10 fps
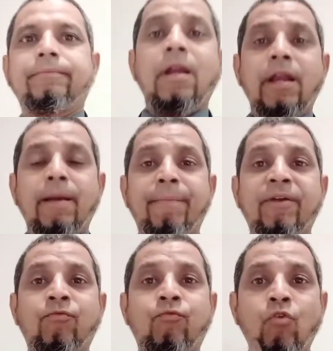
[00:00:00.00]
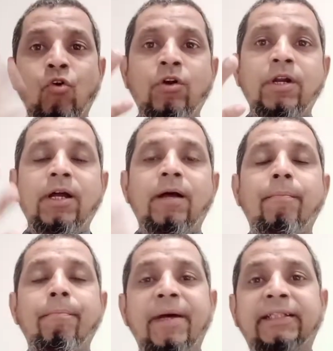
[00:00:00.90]
Number four,
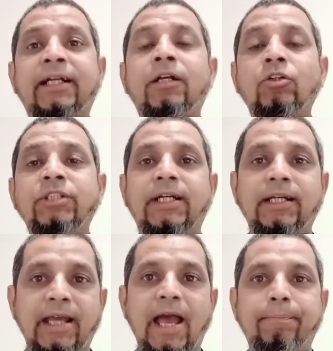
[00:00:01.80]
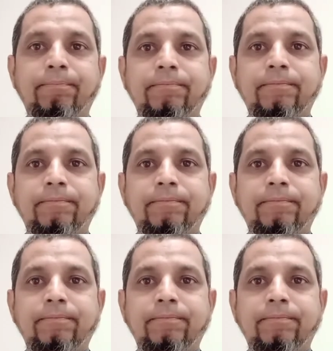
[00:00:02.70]
methodological gap.